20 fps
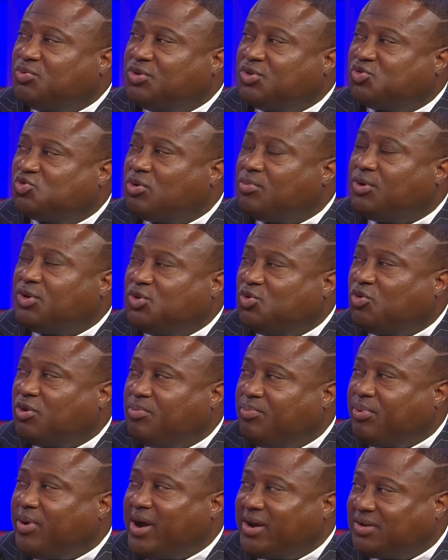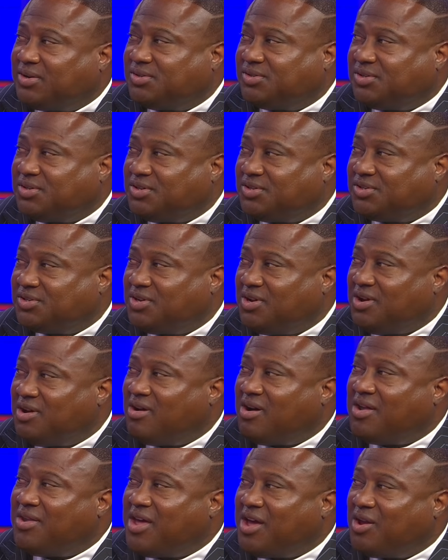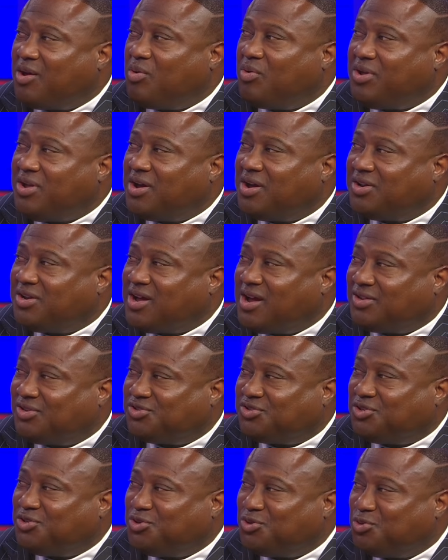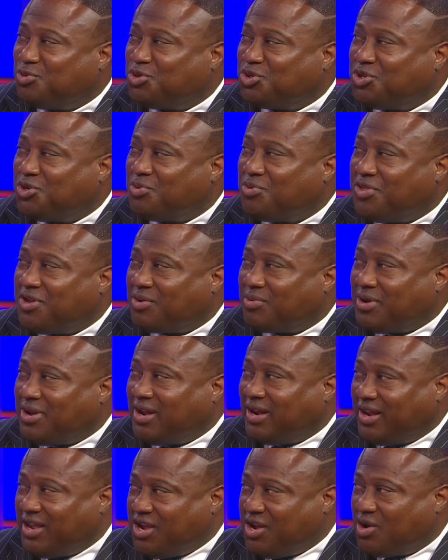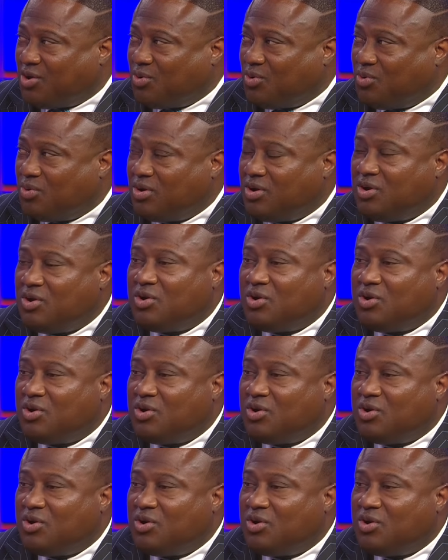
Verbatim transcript: discriminatory practices are not only unconstitutional, they're illegal. But